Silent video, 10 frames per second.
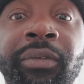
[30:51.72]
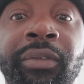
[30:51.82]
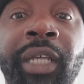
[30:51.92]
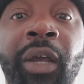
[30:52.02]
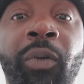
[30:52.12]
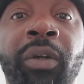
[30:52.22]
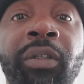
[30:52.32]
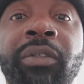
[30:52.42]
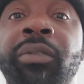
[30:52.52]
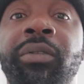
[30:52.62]
it's how it
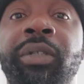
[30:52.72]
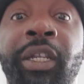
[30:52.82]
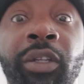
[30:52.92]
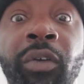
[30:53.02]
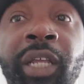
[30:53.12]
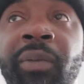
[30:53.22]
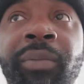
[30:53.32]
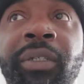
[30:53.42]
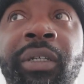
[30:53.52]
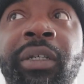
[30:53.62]
works. I know
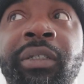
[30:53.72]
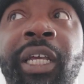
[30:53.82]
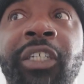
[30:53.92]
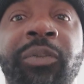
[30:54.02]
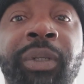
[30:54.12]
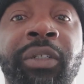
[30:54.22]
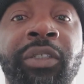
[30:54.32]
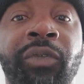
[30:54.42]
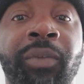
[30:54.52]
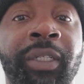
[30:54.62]
that because I
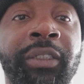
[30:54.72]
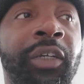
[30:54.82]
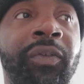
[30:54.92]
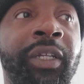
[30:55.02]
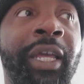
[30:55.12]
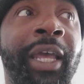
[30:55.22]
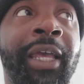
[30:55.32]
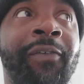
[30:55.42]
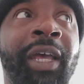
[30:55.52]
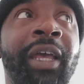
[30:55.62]
experienced it for myself. Like I
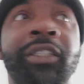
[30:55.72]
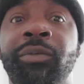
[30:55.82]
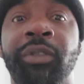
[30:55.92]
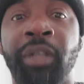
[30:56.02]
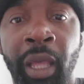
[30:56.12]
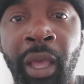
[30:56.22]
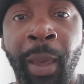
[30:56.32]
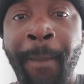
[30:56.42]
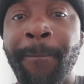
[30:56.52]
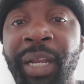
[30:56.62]
have asthma,
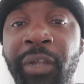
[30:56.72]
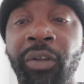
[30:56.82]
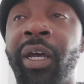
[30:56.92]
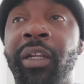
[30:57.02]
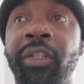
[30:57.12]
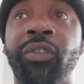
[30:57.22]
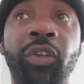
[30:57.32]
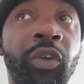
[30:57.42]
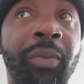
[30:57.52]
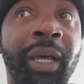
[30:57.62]
but I know how to
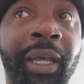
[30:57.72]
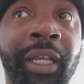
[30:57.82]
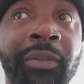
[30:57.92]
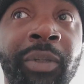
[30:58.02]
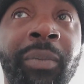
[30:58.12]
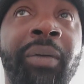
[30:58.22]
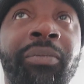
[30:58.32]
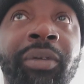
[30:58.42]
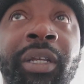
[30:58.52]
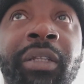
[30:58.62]
control my asthma, my
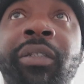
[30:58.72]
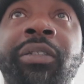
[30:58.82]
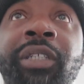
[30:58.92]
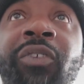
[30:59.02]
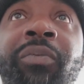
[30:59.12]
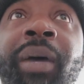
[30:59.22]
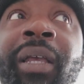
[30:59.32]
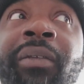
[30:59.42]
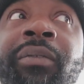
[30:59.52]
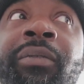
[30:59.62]
breathing and stuff by